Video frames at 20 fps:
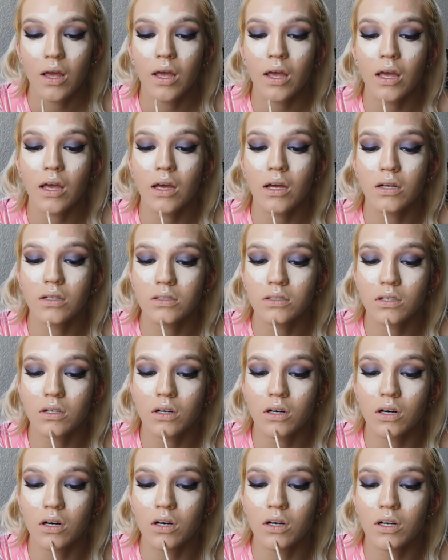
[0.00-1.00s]
and
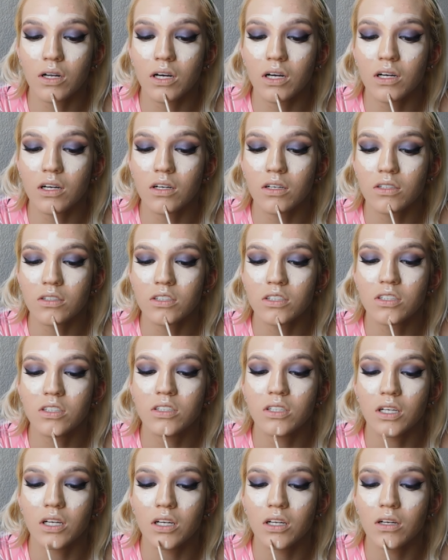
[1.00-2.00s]
on our
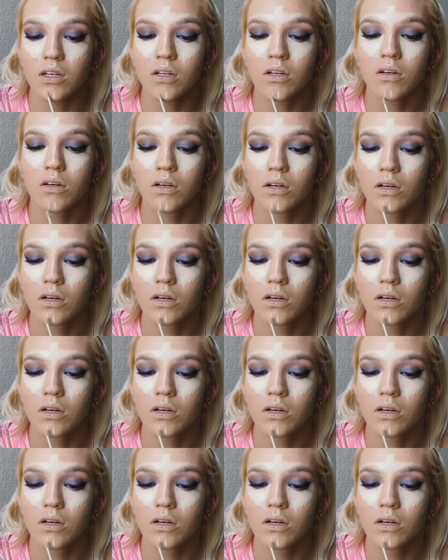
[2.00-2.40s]
chin.